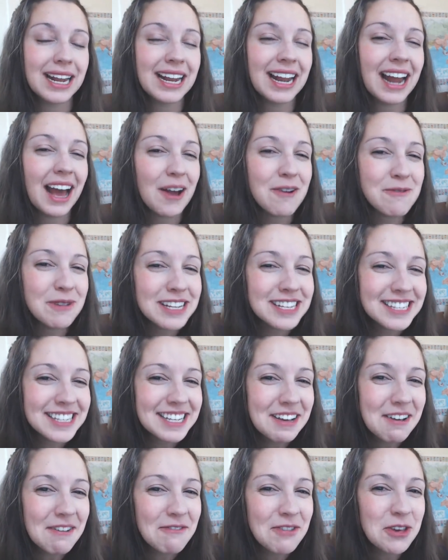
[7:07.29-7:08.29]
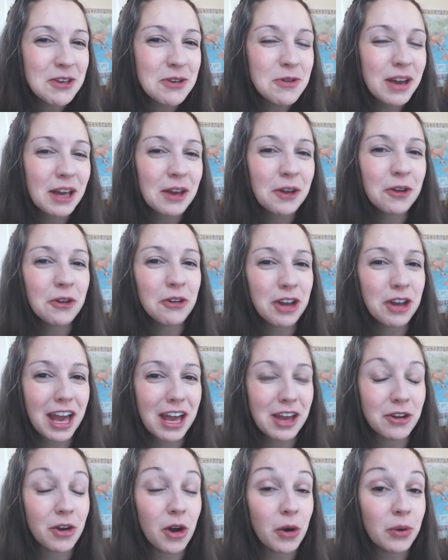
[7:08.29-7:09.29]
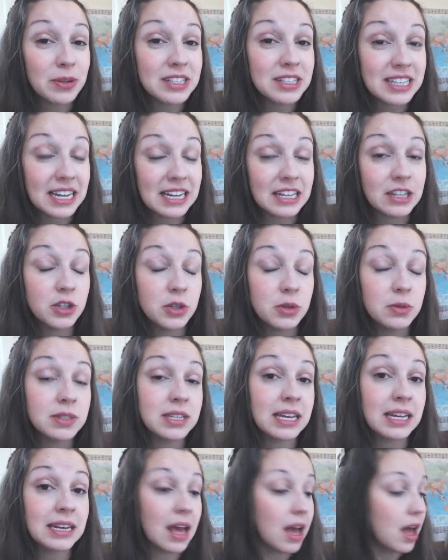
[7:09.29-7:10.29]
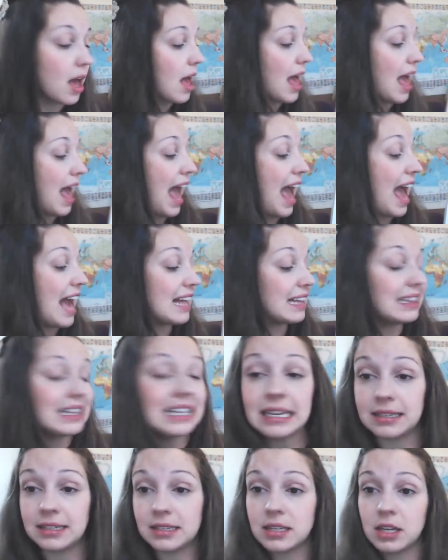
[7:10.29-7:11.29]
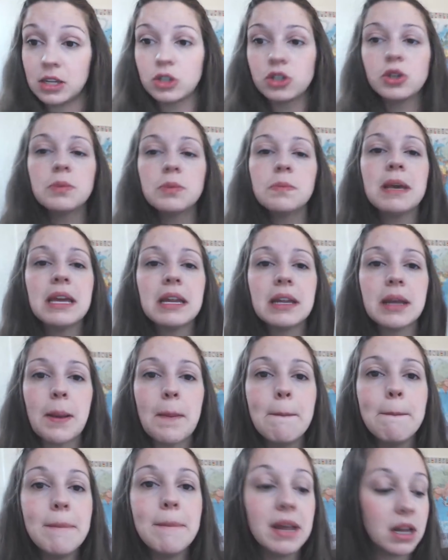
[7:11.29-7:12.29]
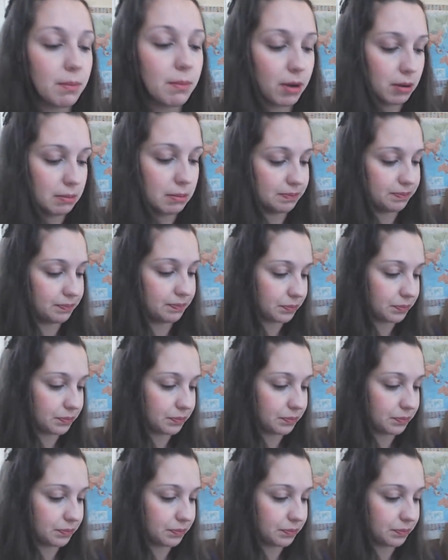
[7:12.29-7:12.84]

And I want to see if you can create your own sentence using at least to mean minimum.